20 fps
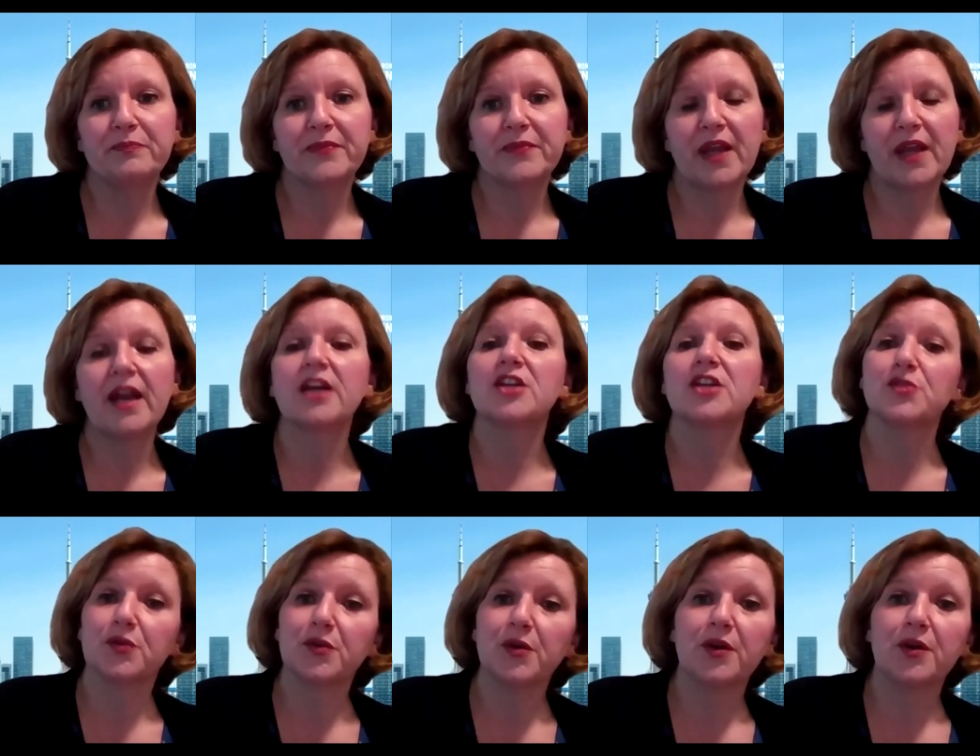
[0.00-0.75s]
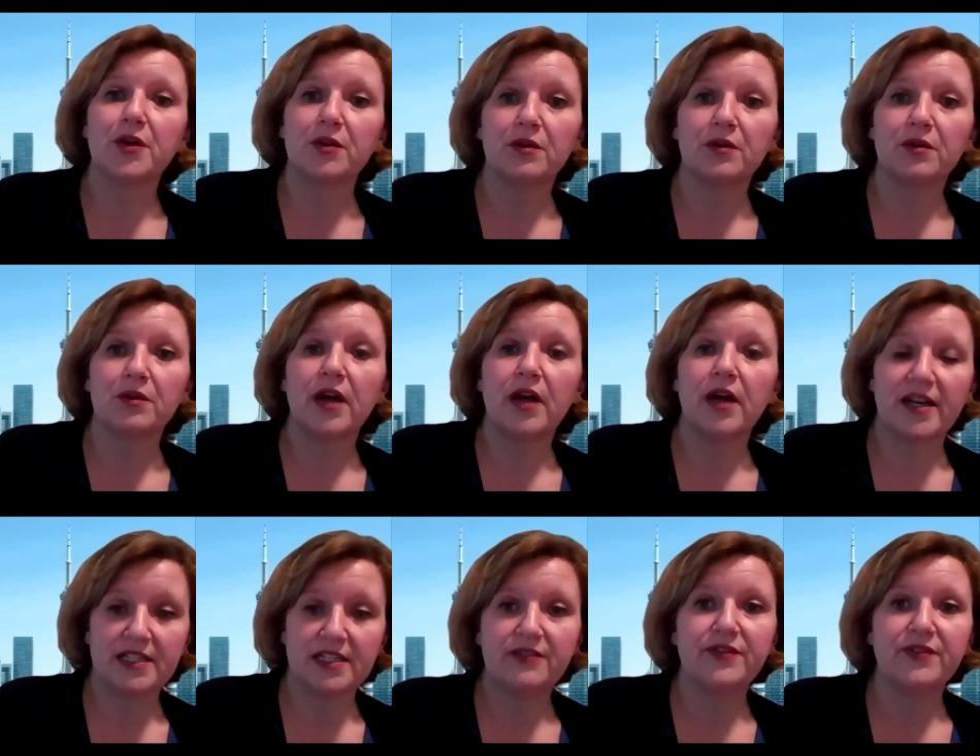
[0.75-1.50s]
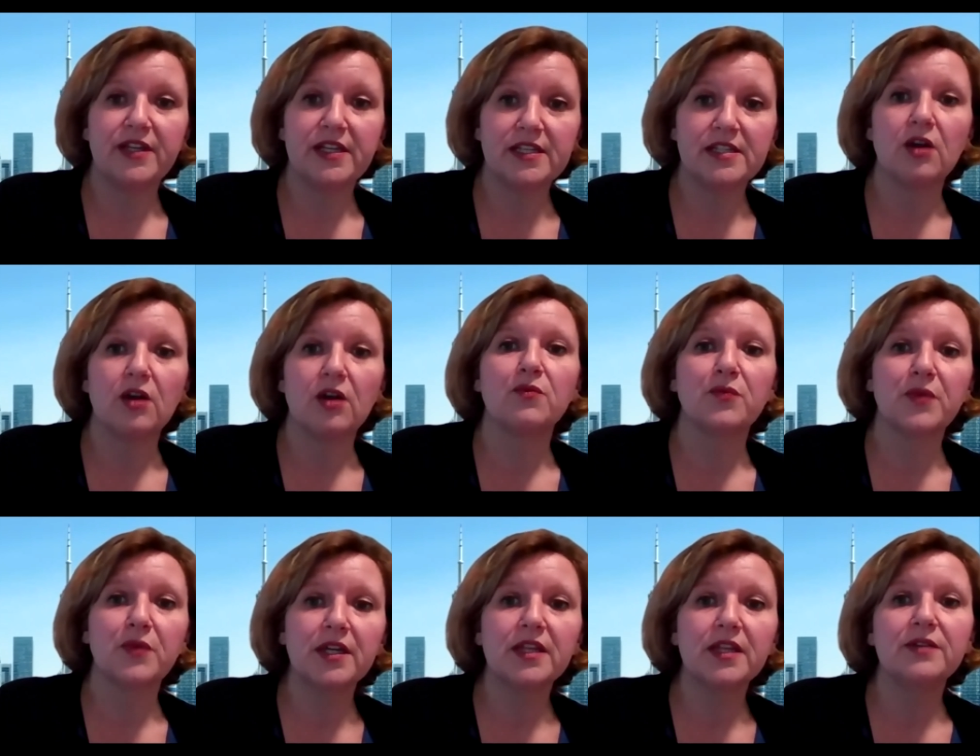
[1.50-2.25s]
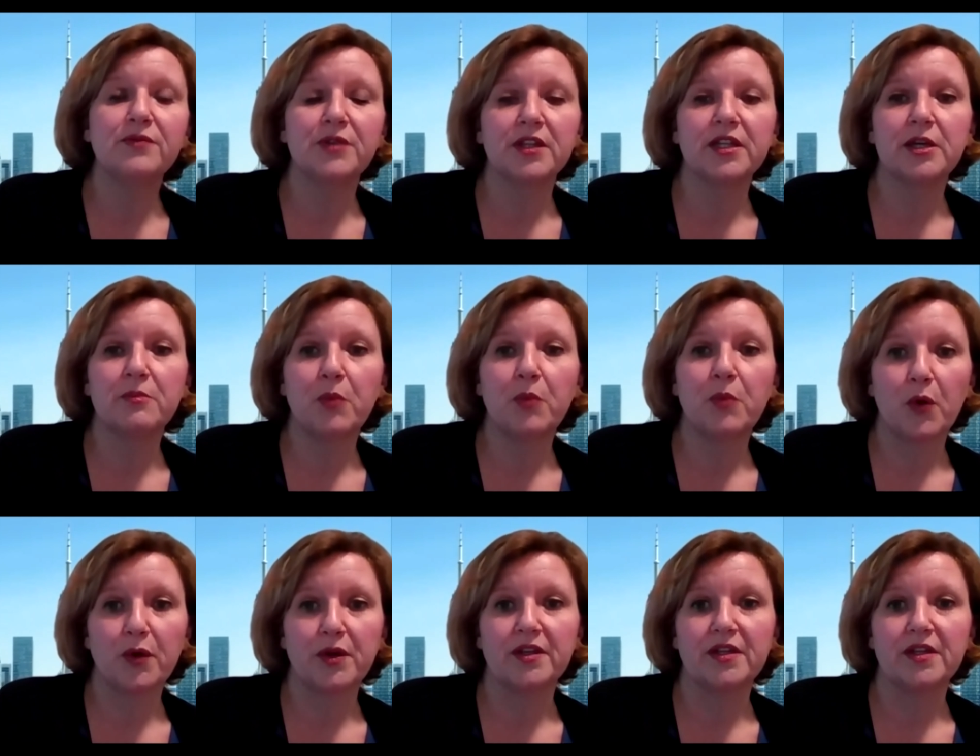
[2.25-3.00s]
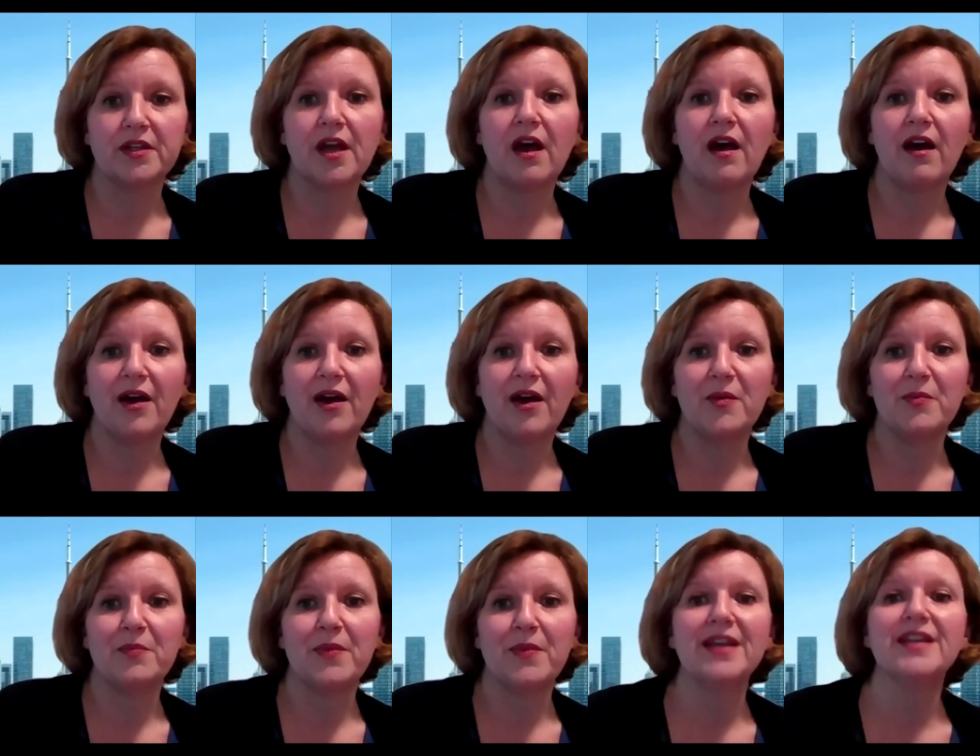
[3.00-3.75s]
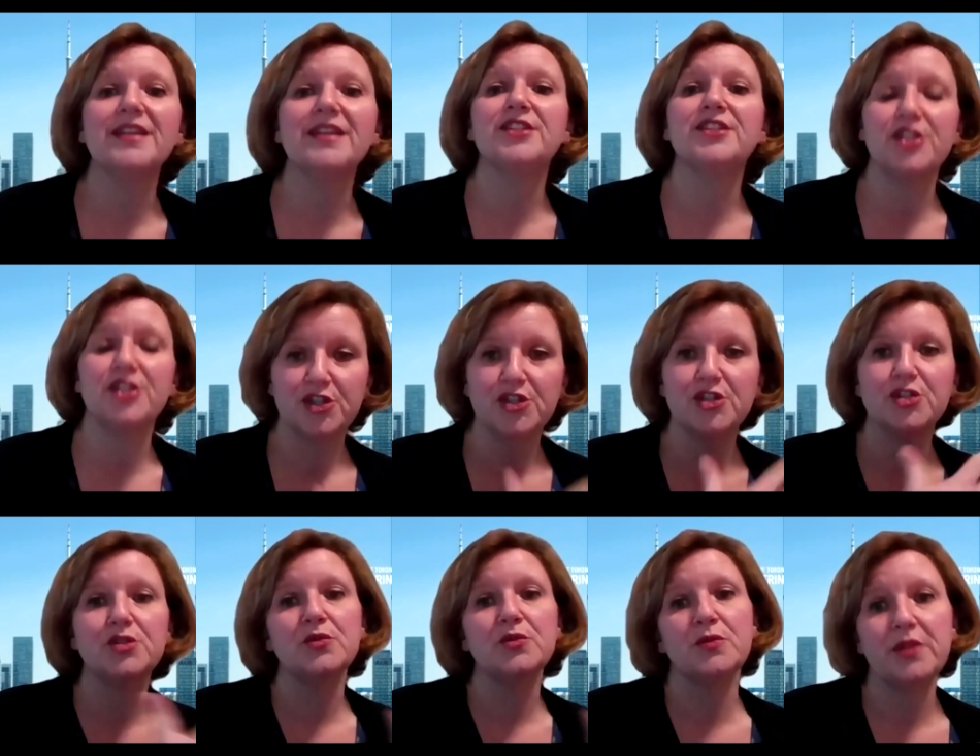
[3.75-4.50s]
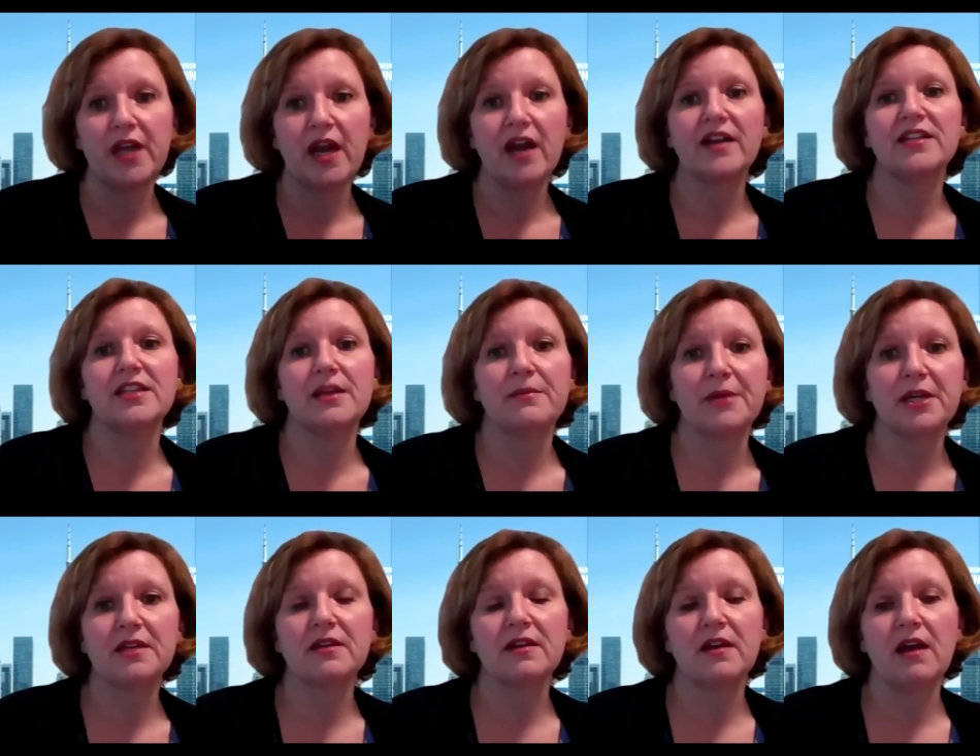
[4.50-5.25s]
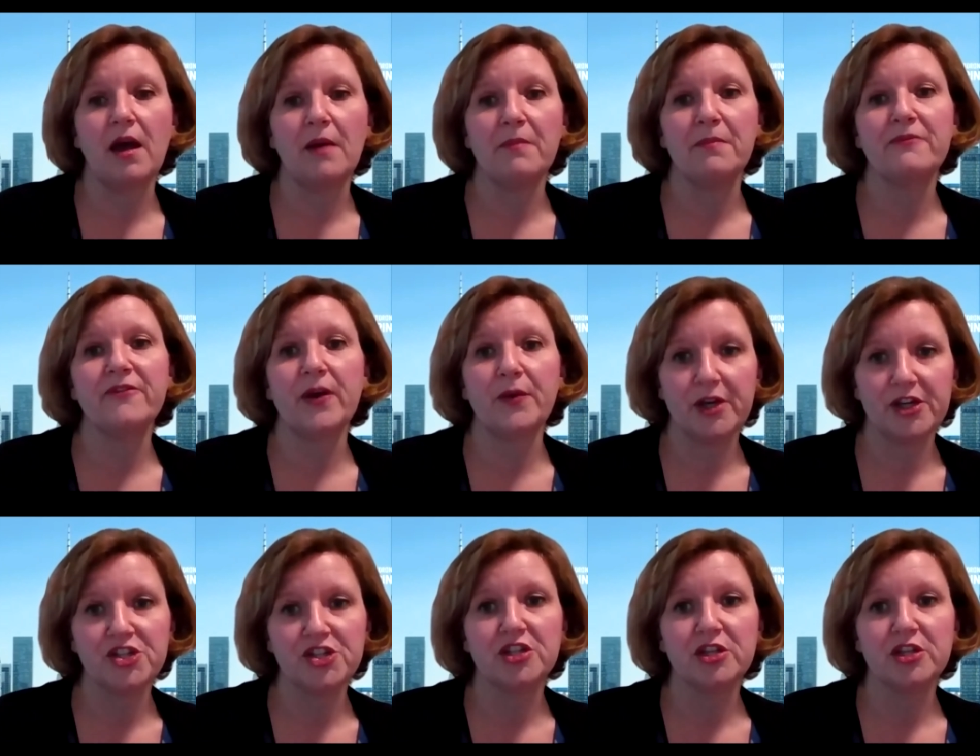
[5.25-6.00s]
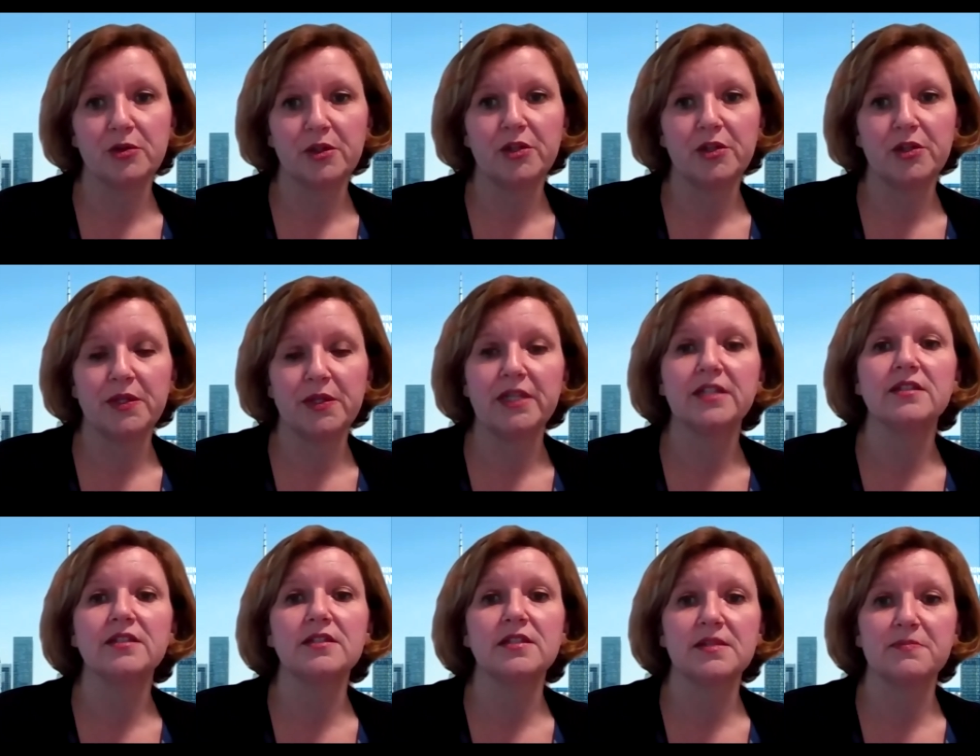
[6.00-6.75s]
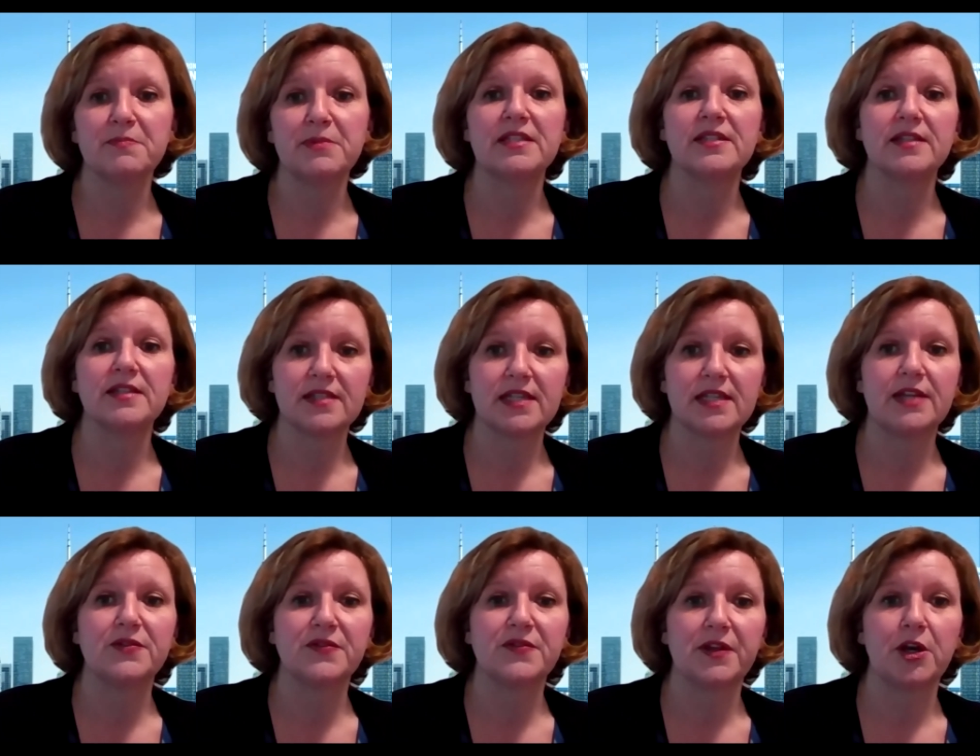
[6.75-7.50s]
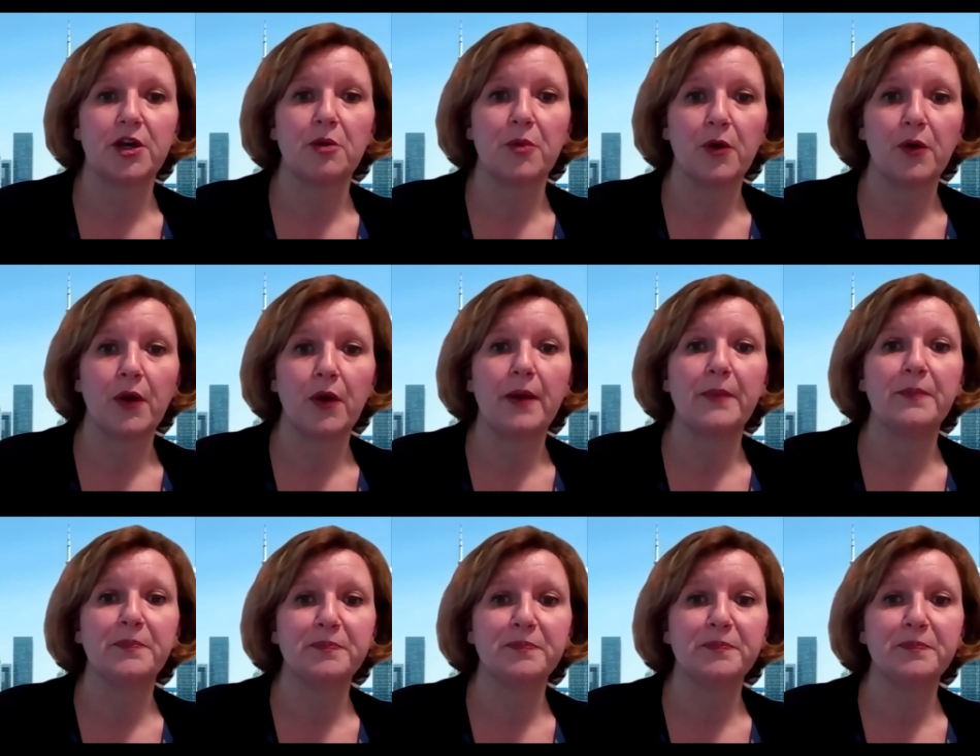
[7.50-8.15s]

in extracurricular activities are really, really important in addition to the academic foundation that you need to be successful in our program.